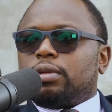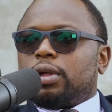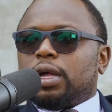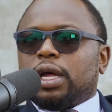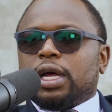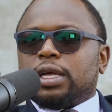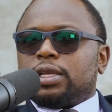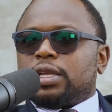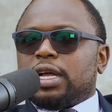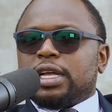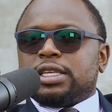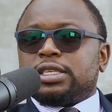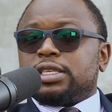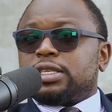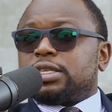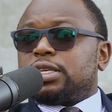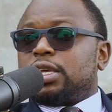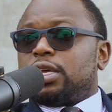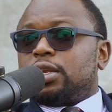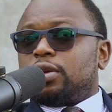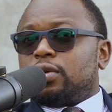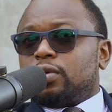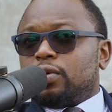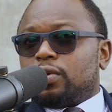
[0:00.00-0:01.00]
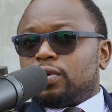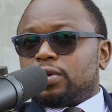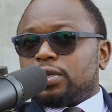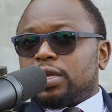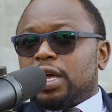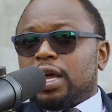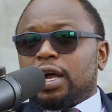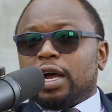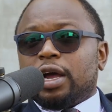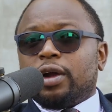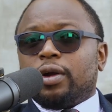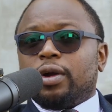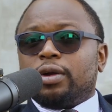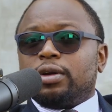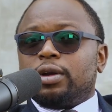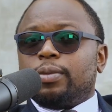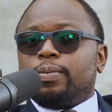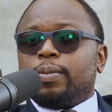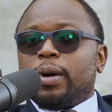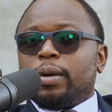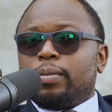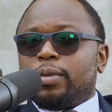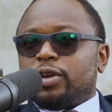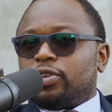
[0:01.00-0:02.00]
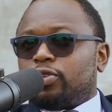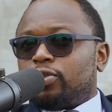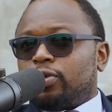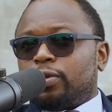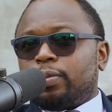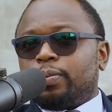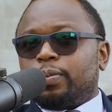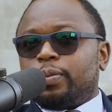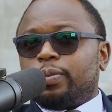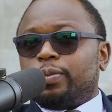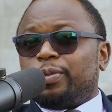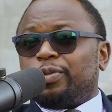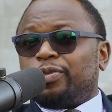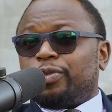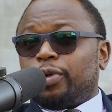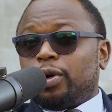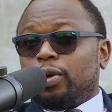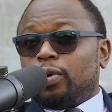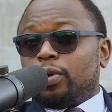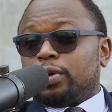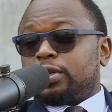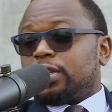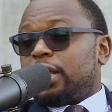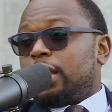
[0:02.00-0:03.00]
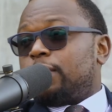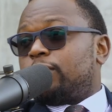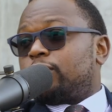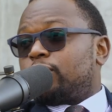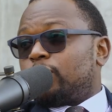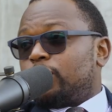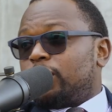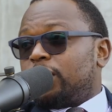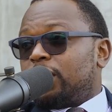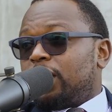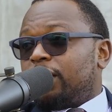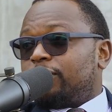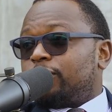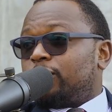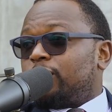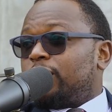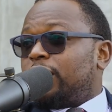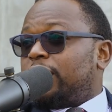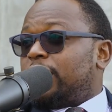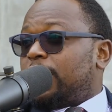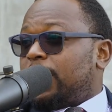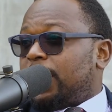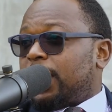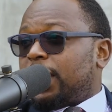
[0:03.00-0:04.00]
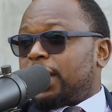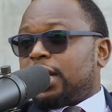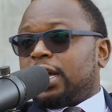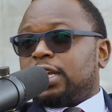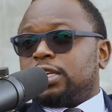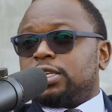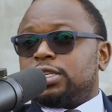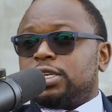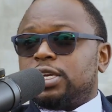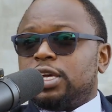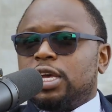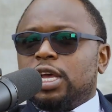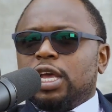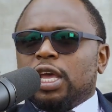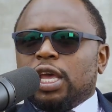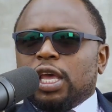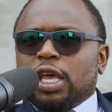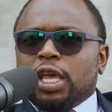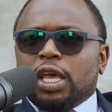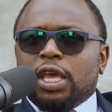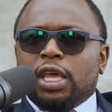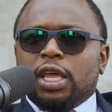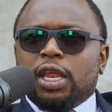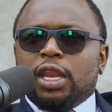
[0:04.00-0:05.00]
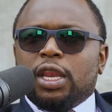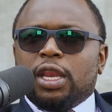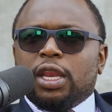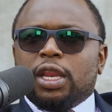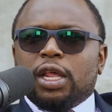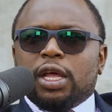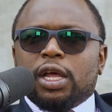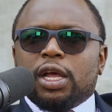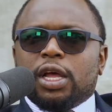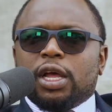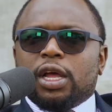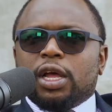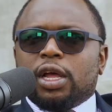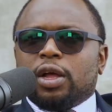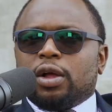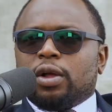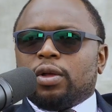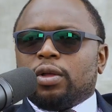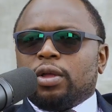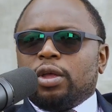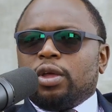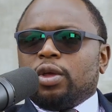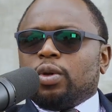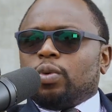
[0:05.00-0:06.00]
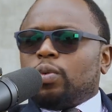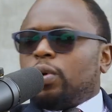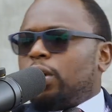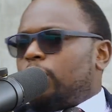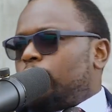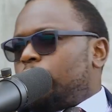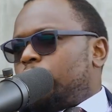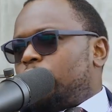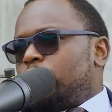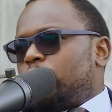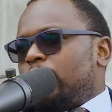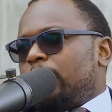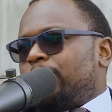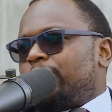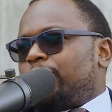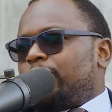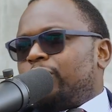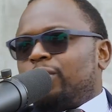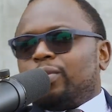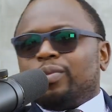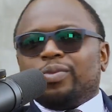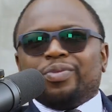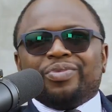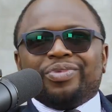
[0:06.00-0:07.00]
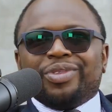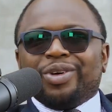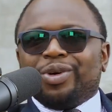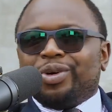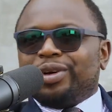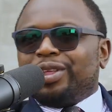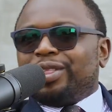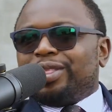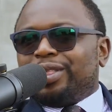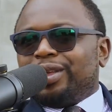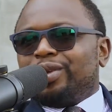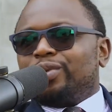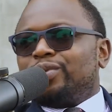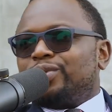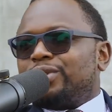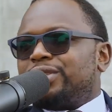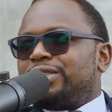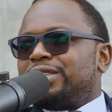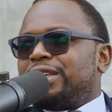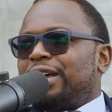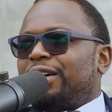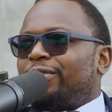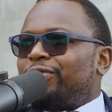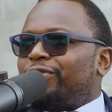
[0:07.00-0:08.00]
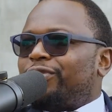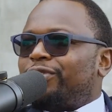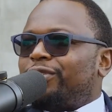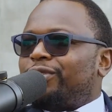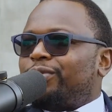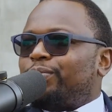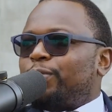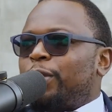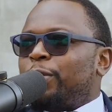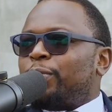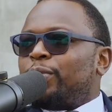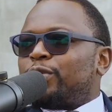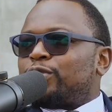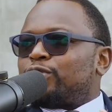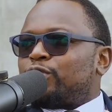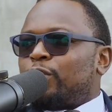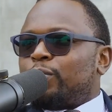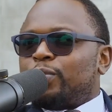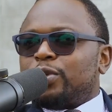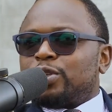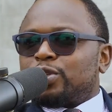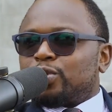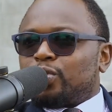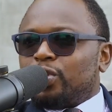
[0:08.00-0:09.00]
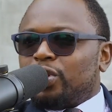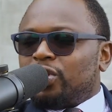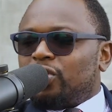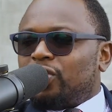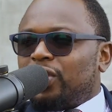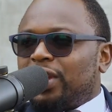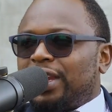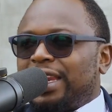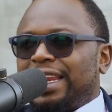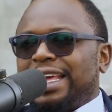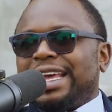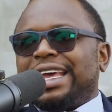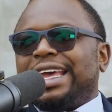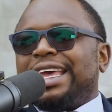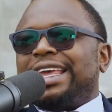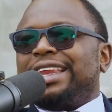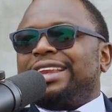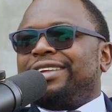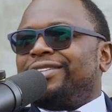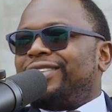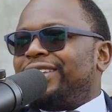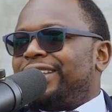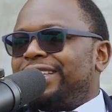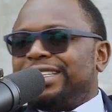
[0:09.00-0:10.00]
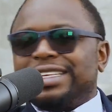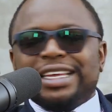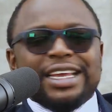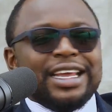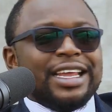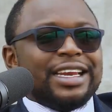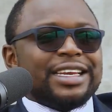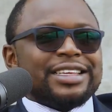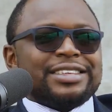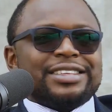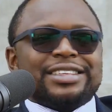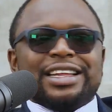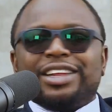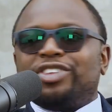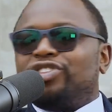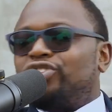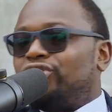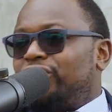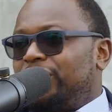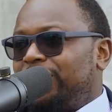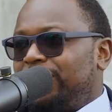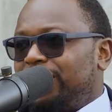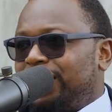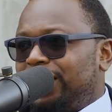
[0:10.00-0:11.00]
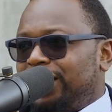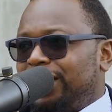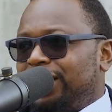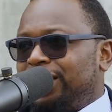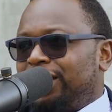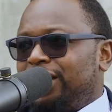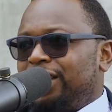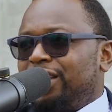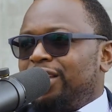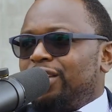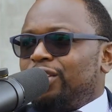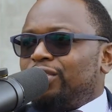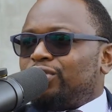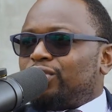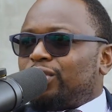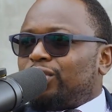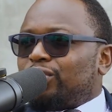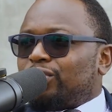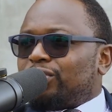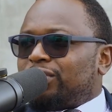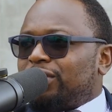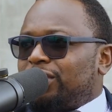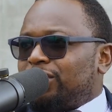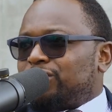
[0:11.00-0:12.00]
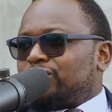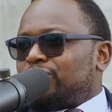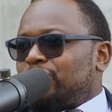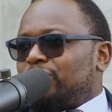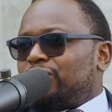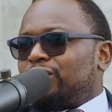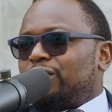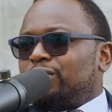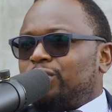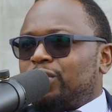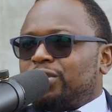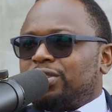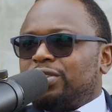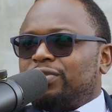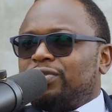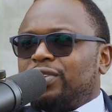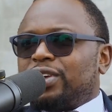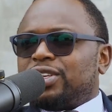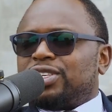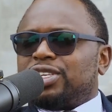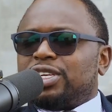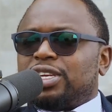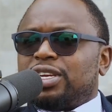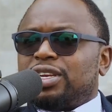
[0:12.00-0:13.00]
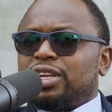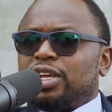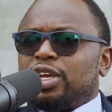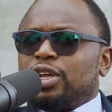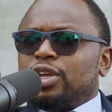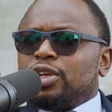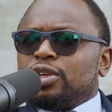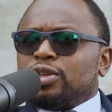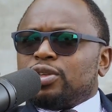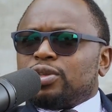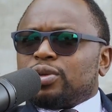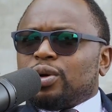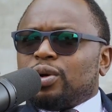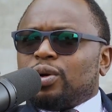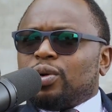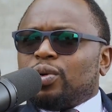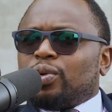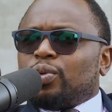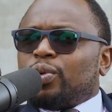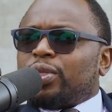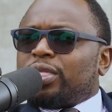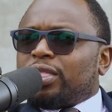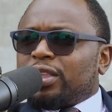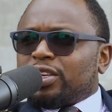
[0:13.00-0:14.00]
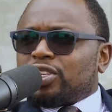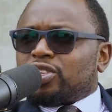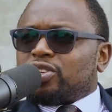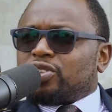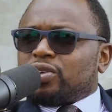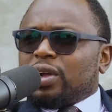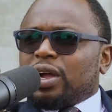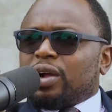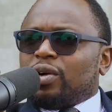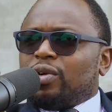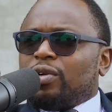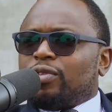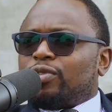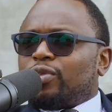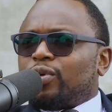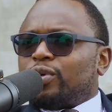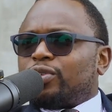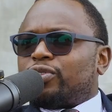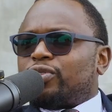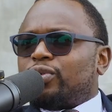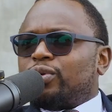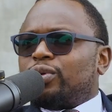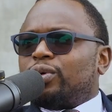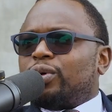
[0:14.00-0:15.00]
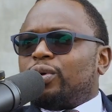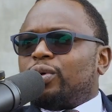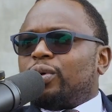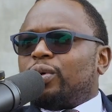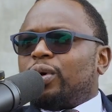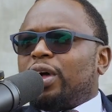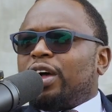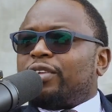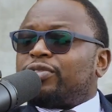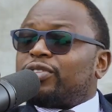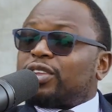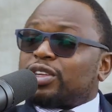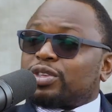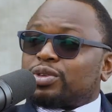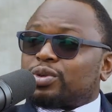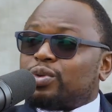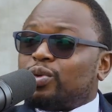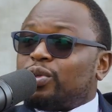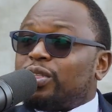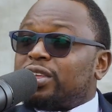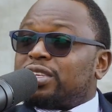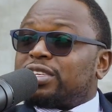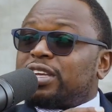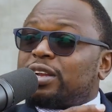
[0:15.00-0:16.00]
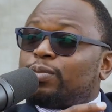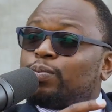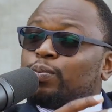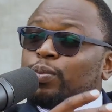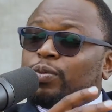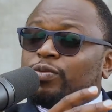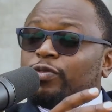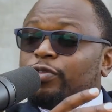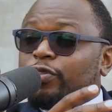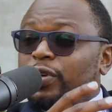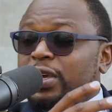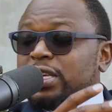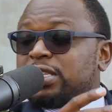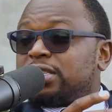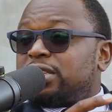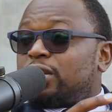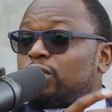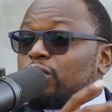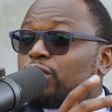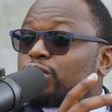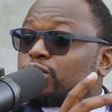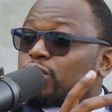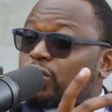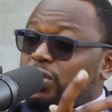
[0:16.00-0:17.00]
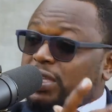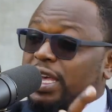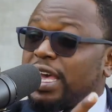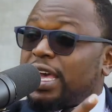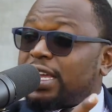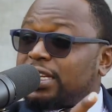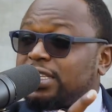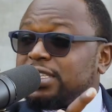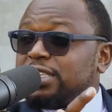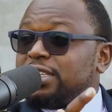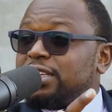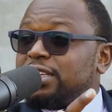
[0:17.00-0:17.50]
as the saying goes, hang around the barber shop for a long time, soon enough you get a haircut. And where we grew up from, the only thing we'd see are people stopping school in grade 9, grade 10, they start drinking. So there was little or no motivation. So with the struggle, of course, after school, there's that phase they call society.